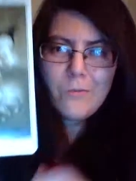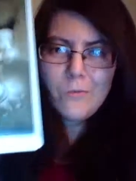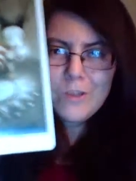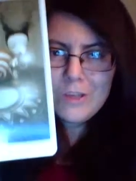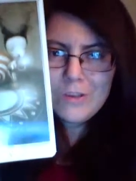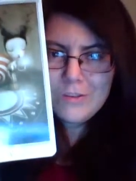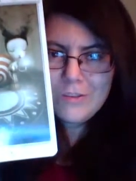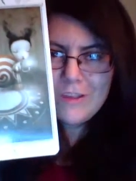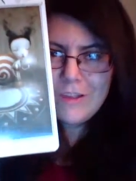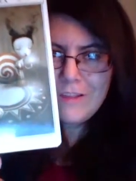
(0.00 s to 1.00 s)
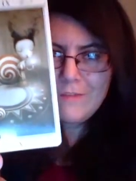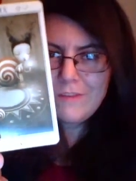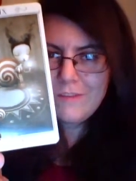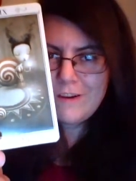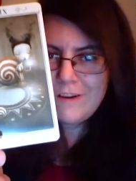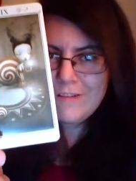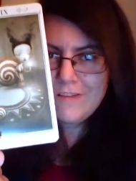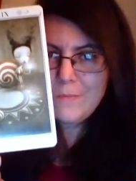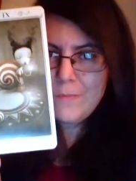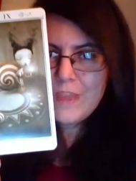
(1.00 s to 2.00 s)
so really cute. I love these
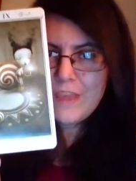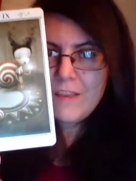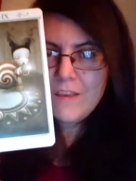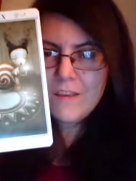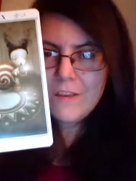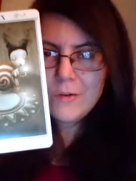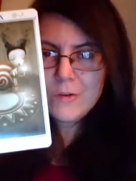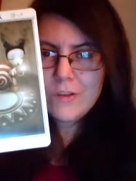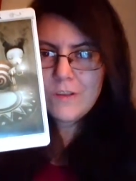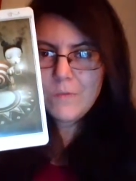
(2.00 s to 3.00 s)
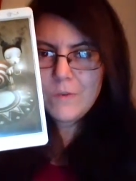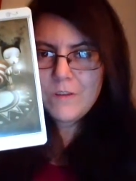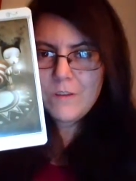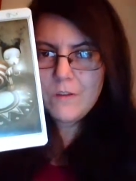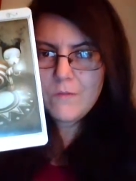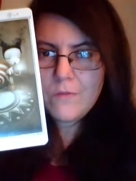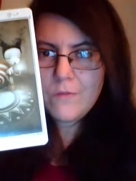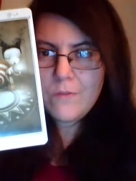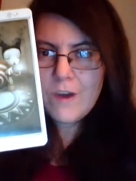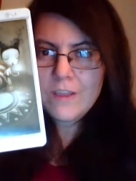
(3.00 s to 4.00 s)
cards. Usually speaks of
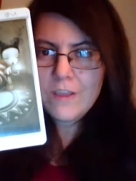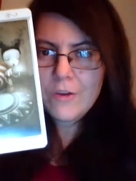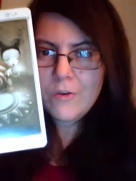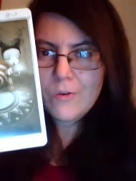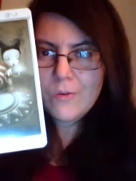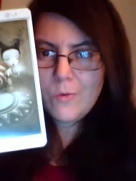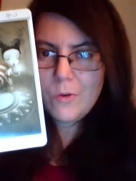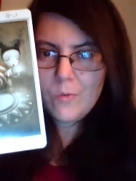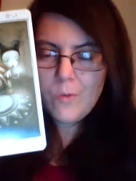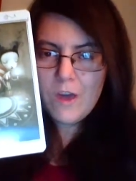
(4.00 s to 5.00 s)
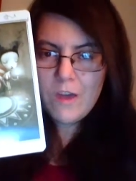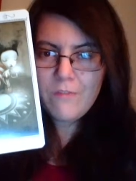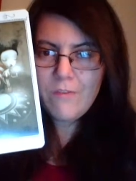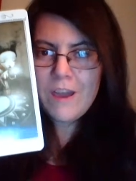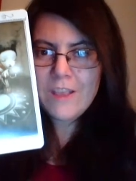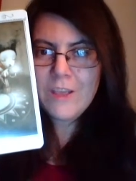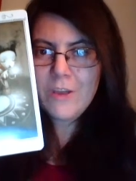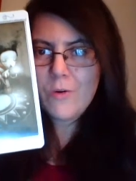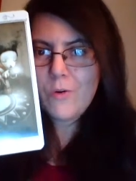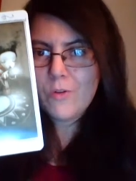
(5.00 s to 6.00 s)
finding your own way, finding
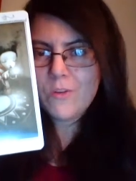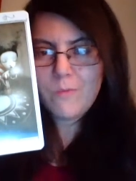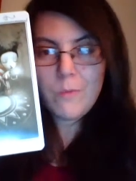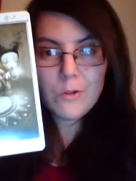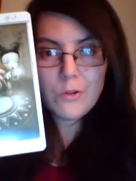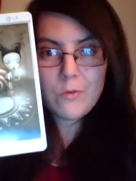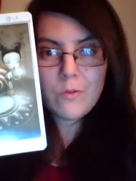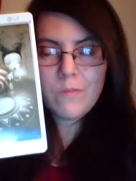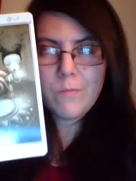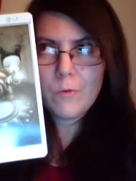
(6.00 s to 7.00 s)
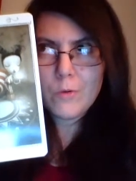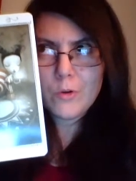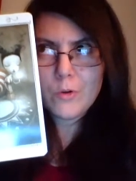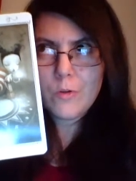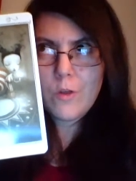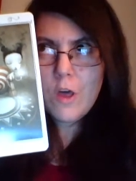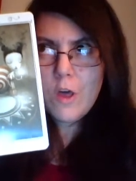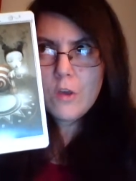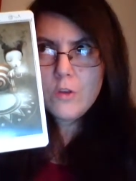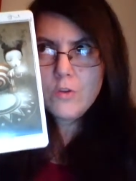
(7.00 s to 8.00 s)
your own spiritual
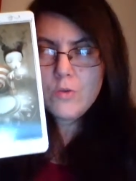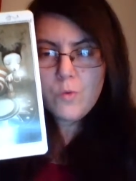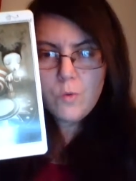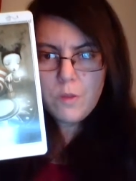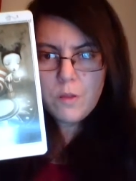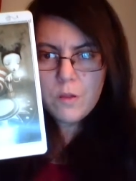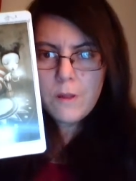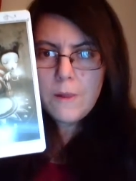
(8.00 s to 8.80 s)
truth,